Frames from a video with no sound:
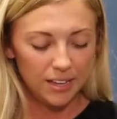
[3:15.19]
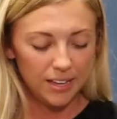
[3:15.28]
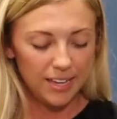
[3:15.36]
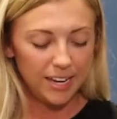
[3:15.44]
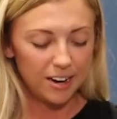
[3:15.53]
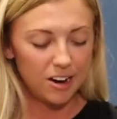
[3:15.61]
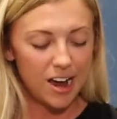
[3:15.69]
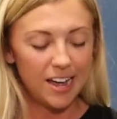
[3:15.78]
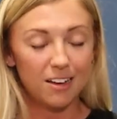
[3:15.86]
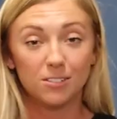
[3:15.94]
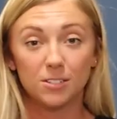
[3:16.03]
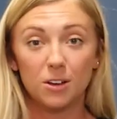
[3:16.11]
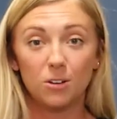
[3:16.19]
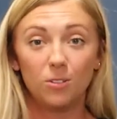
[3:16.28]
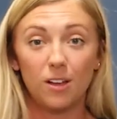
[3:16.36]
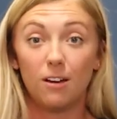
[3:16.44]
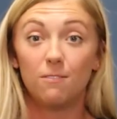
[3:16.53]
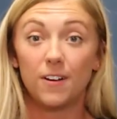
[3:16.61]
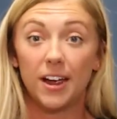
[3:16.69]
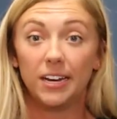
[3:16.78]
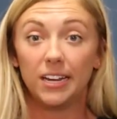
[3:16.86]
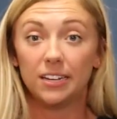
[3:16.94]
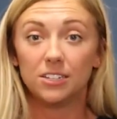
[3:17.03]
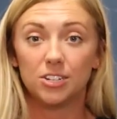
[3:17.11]
Here, I also love
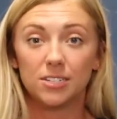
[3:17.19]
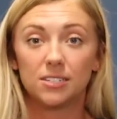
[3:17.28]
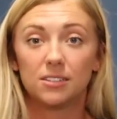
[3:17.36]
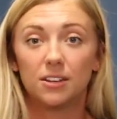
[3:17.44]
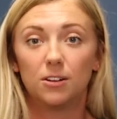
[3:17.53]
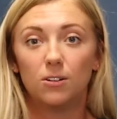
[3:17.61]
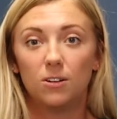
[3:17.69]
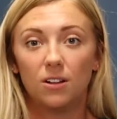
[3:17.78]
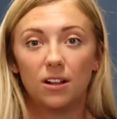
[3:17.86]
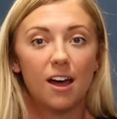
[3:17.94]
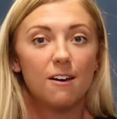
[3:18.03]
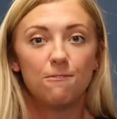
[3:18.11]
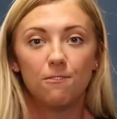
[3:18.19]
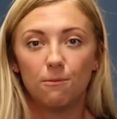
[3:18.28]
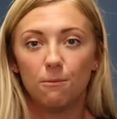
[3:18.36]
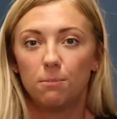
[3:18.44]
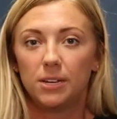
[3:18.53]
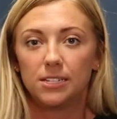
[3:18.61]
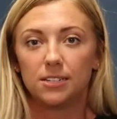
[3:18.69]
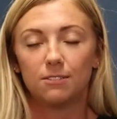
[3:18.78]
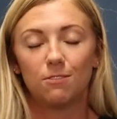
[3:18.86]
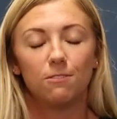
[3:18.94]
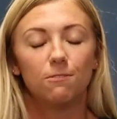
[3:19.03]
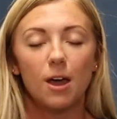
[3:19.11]
finding just little pieces
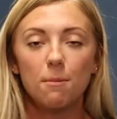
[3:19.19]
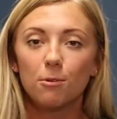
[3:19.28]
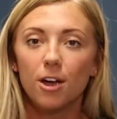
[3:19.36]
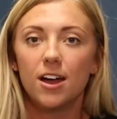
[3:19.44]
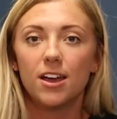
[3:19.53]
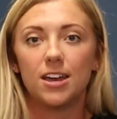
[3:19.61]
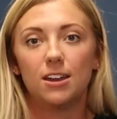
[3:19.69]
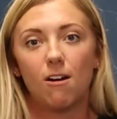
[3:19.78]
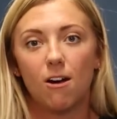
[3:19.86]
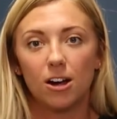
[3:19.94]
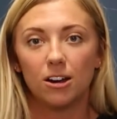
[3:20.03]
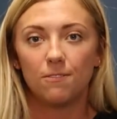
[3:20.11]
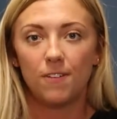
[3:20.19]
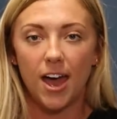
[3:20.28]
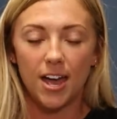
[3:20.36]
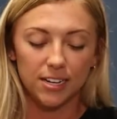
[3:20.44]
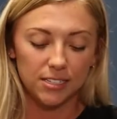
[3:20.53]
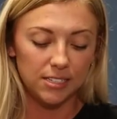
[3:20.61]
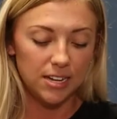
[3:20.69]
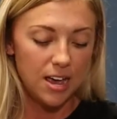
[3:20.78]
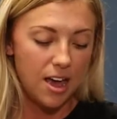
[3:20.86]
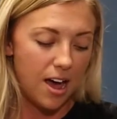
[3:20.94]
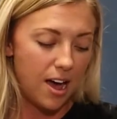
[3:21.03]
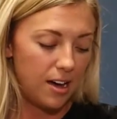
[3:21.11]
of ephemera and artifacts.
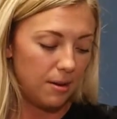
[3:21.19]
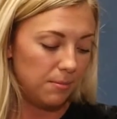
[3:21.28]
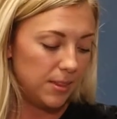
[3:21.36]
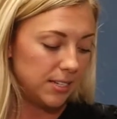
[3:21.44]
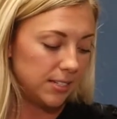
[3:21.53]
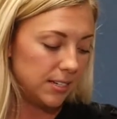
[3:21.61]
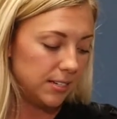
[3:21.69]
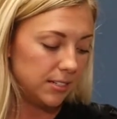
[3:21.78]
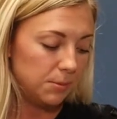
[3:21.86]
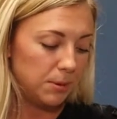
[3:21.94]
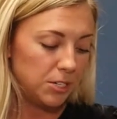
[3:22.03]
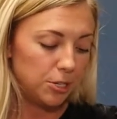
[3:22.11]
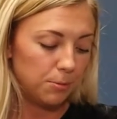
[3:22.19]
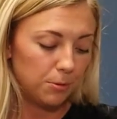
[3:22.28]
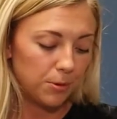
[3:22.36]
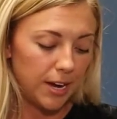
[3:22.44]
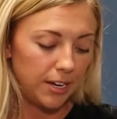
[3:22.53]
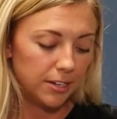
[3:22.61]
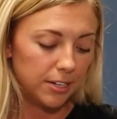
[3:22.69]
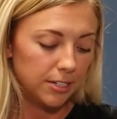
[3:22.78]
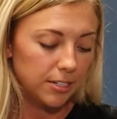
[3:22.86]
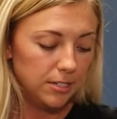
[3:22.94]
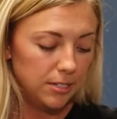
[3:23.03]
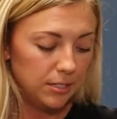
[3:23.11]
This is Bishop
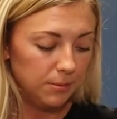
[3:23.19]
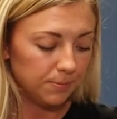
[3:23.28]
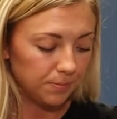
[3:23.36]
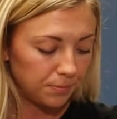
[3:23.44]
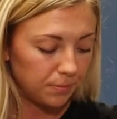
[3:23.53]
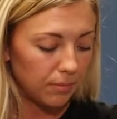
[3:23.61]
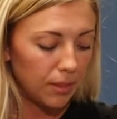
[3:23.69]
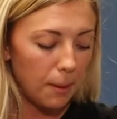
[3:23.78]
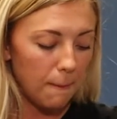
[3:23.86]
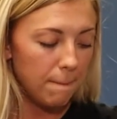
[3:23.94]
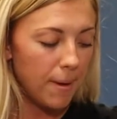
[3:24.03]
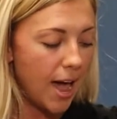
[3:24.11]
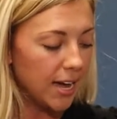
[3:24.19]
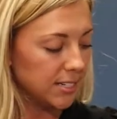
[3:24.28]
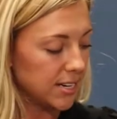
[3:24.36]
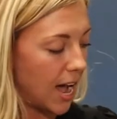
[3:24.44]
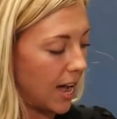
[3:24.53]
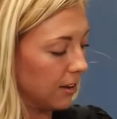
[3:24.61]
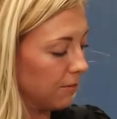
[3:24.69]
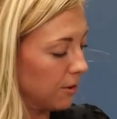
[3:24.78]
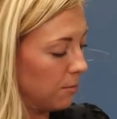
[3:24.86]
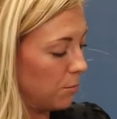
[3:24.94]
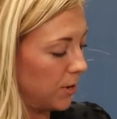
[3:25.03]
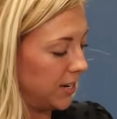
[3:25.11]
Reicher's bag tag
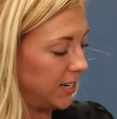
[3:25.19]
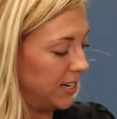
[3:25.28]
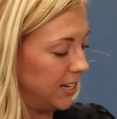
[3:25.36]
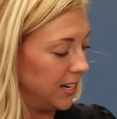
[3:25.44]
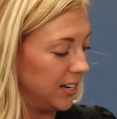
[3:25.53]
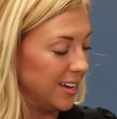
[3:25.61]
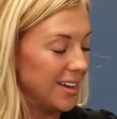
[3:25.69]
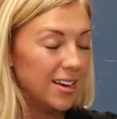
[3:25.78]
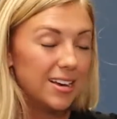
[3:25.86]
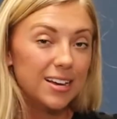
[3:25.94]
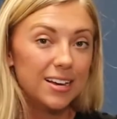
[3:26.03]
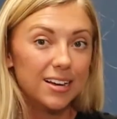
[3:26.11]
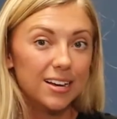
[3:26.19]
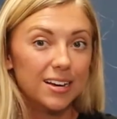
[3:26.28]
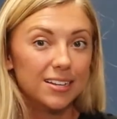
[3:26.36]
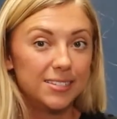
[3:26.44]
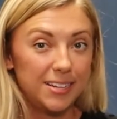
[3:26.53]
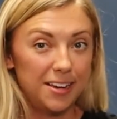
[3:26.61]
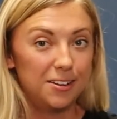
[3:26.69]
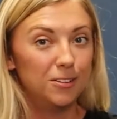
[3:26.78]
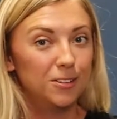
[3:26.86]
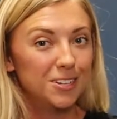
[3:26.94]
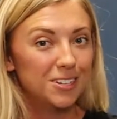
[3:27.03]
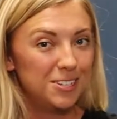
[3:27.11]
from when he
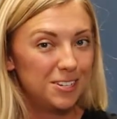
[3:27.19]
sailed